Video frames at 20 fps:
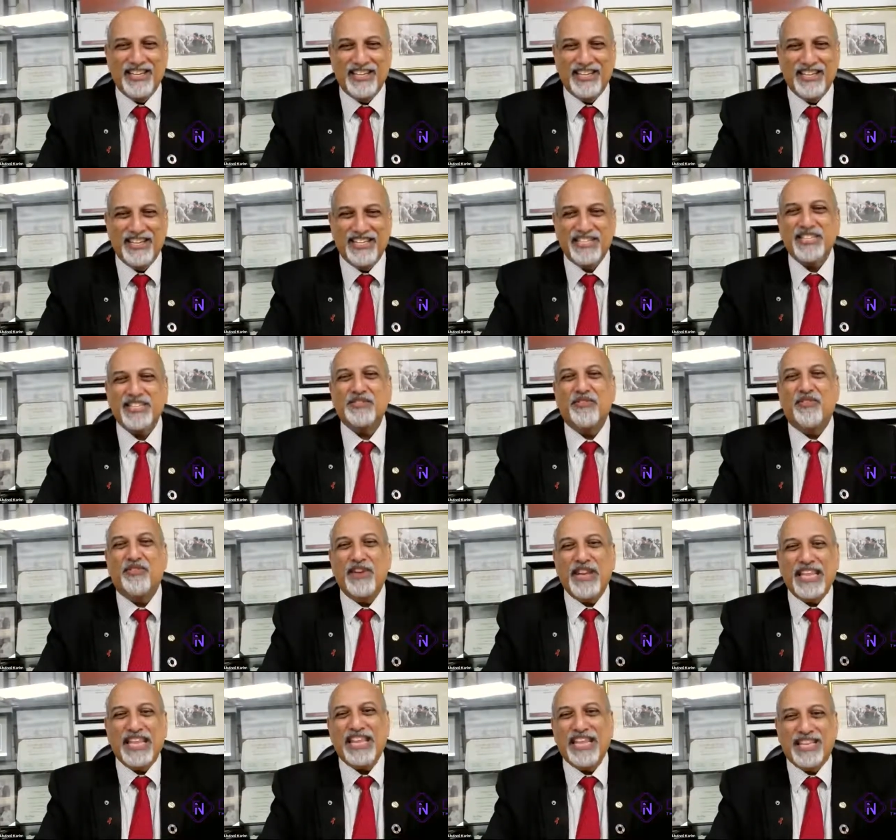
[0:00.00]
They're just
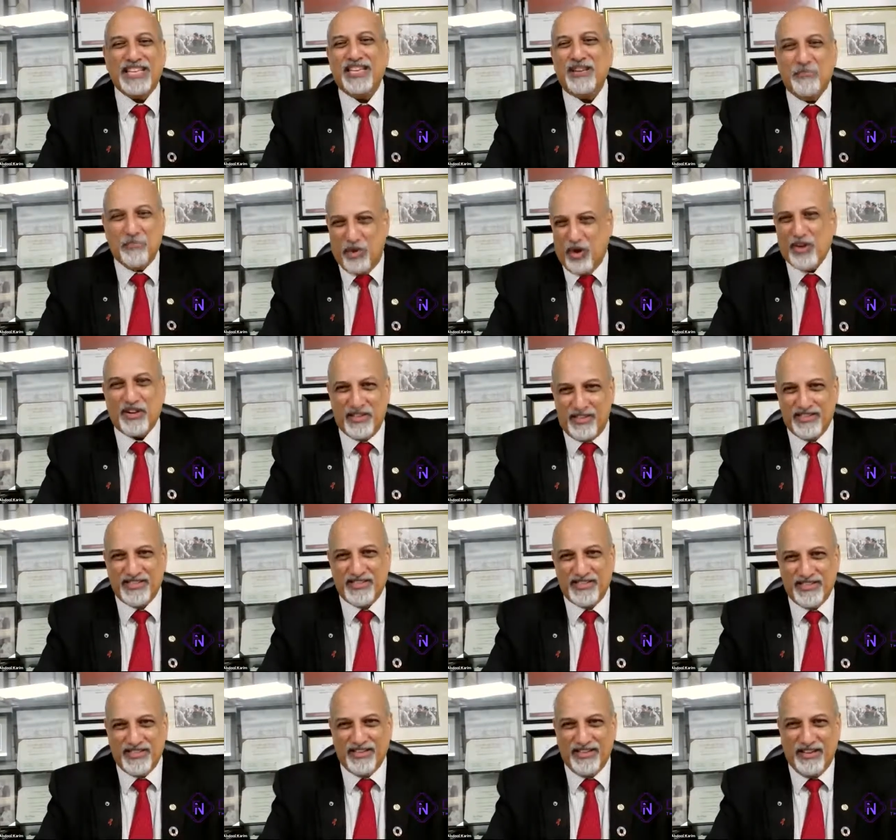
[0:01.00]
filling it in
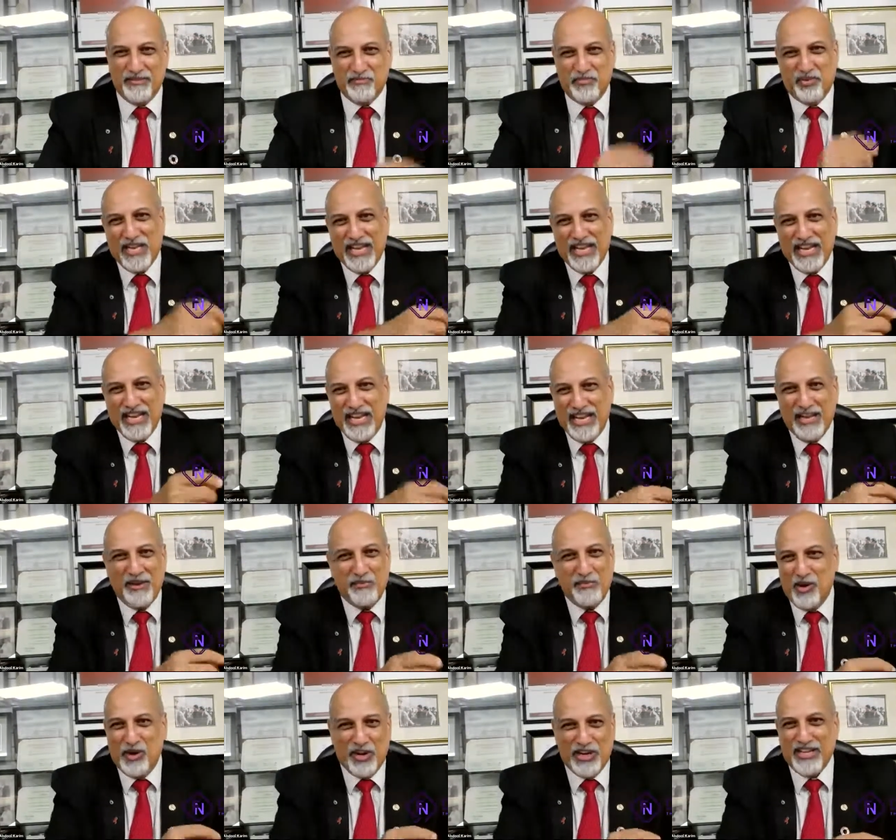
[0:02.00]
bottles and putting a
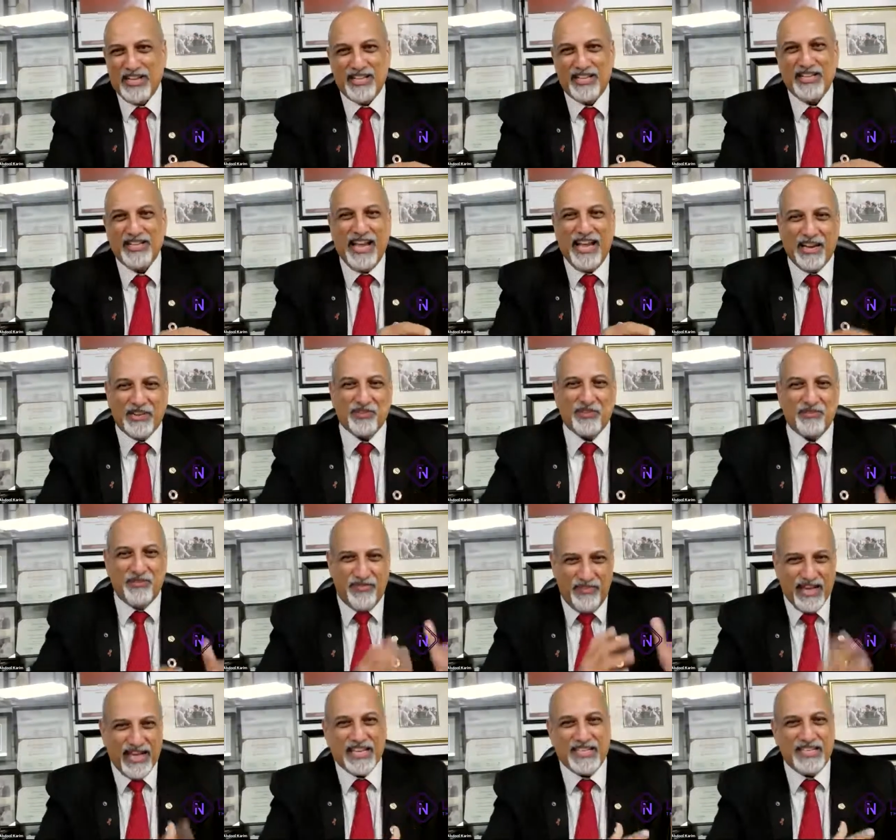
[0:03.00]
label on it. The actual
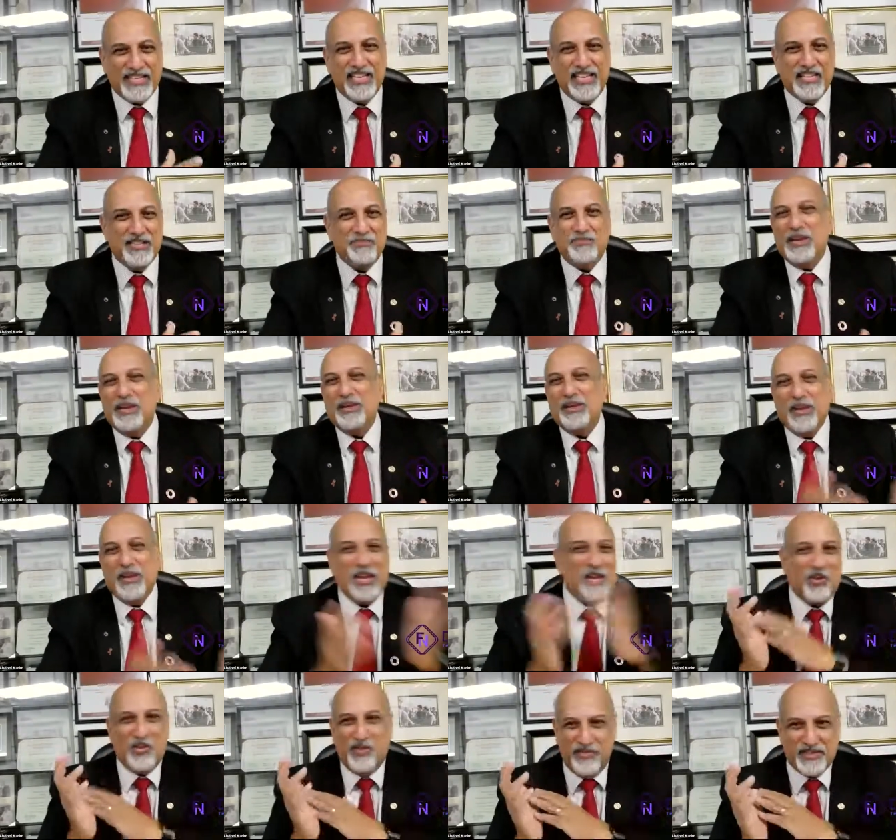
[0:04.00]
vaccine is being
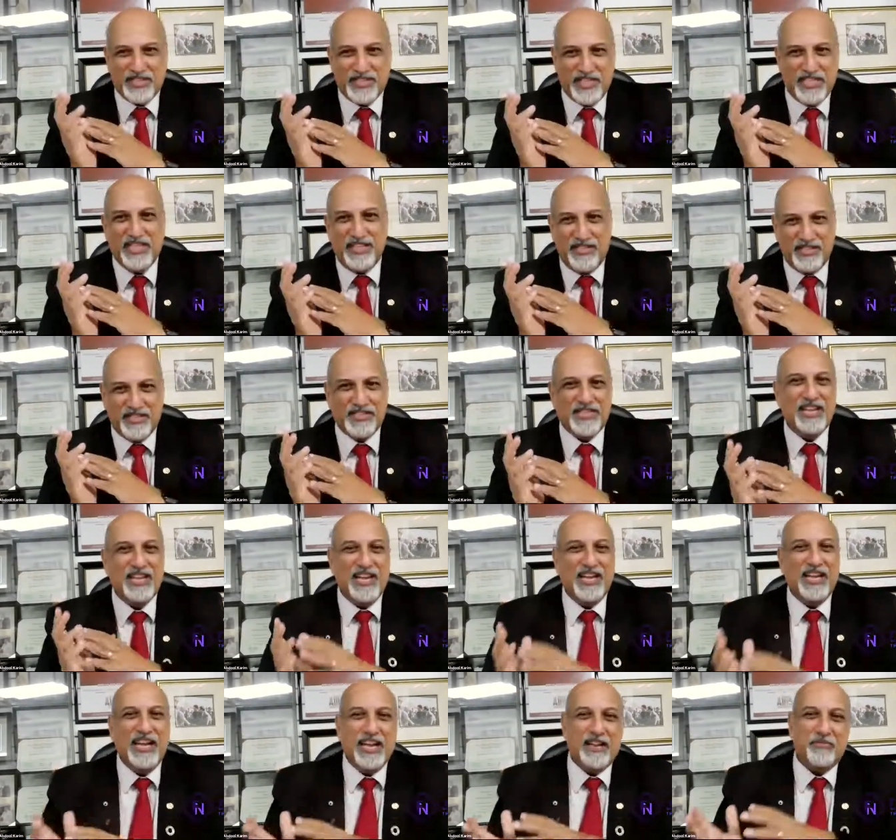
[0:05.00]
made overseas
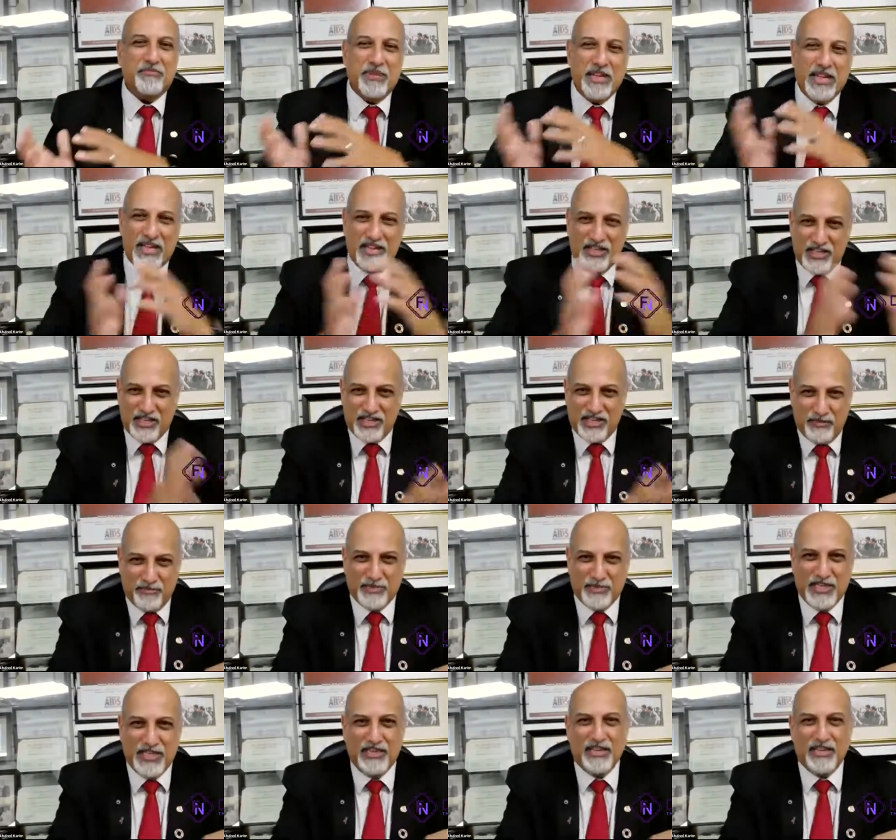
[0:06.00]
and being
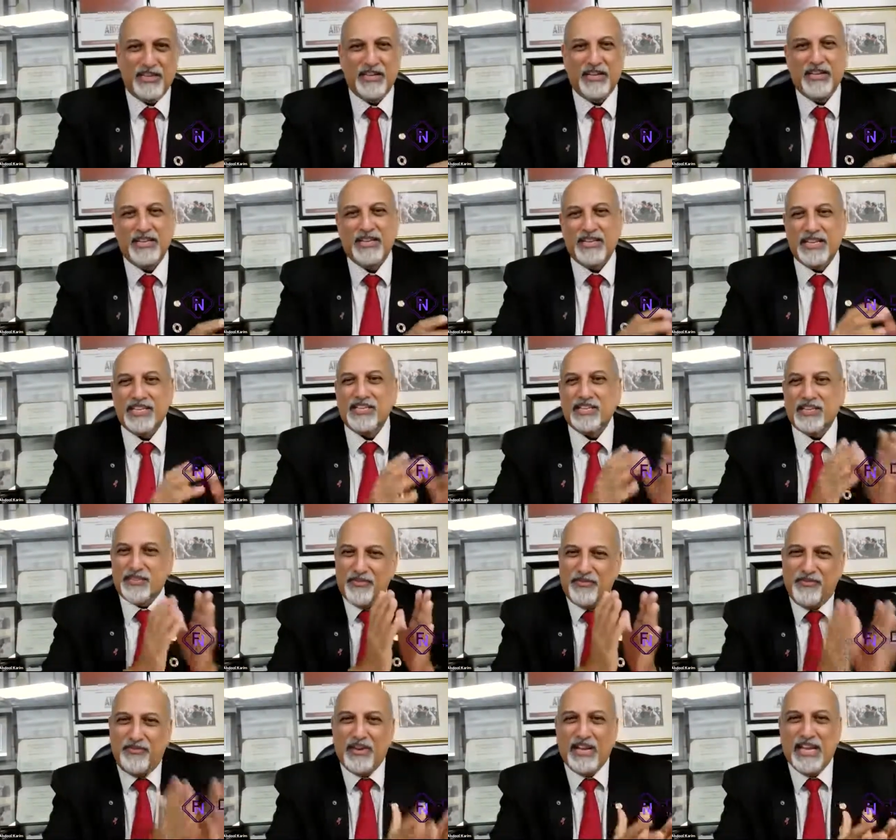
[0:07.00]
shipped here. They're
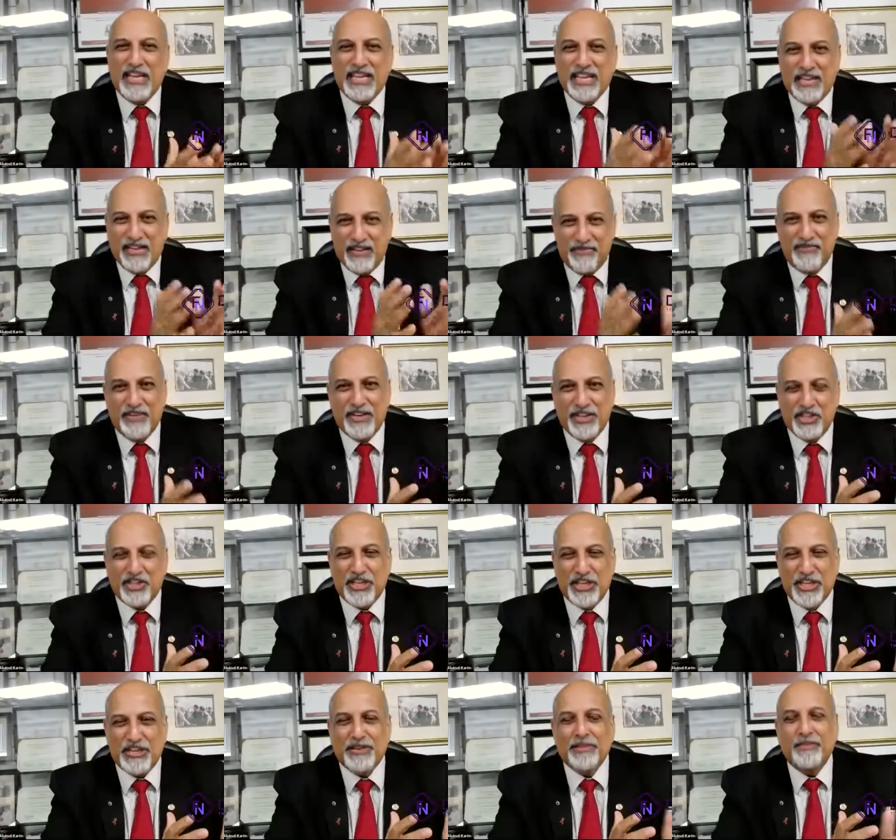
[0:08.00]
just filling and
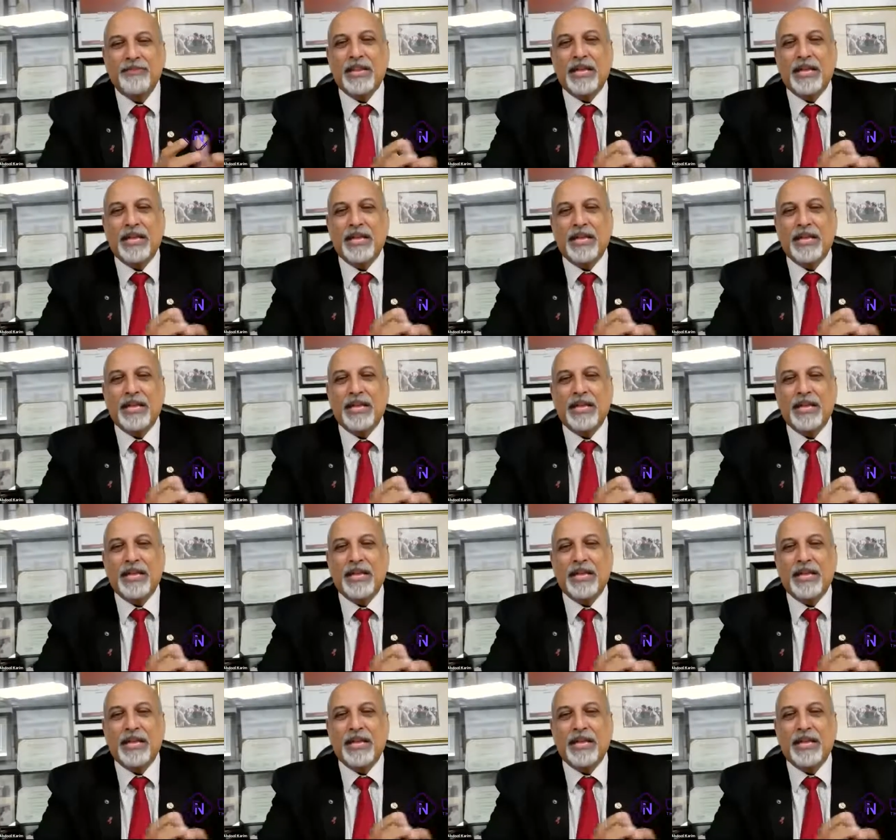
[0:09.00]
finishing.